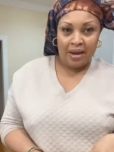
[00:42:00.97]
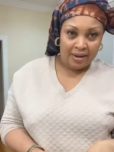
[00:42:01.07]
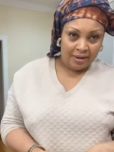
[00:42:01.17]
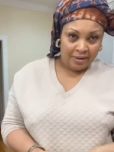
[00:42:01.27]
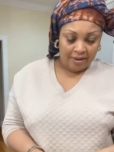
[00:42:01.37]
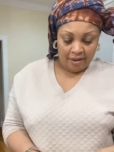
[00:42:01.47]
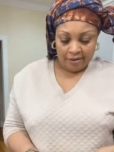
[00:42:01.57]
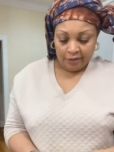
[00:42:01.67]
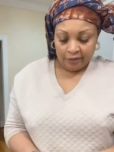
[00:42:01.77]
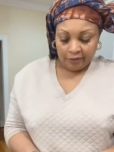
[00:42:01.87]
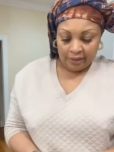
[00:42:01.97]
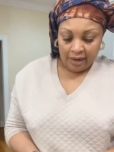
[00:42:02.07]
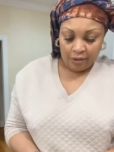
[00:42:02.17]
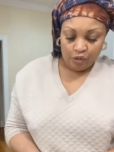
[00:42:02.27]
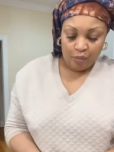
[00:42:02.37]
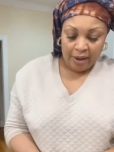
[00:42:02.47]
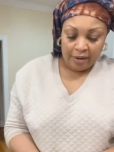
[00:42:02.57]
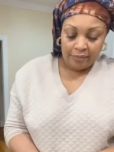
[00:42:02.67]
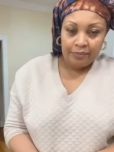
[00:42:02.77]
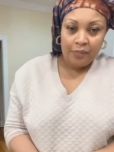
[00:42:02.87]
My head when I go to
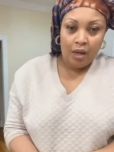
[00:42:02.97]
bed.